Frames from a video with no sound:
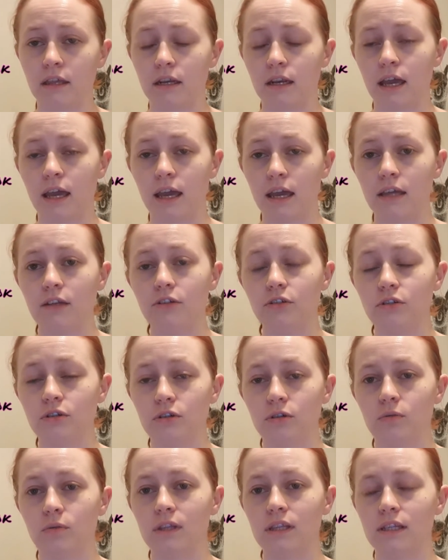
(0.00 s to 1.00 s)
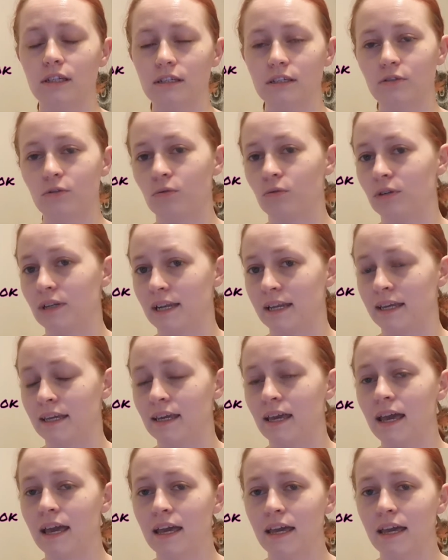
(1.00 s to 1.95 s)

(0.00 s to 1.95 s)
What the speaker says: then head to the Discord link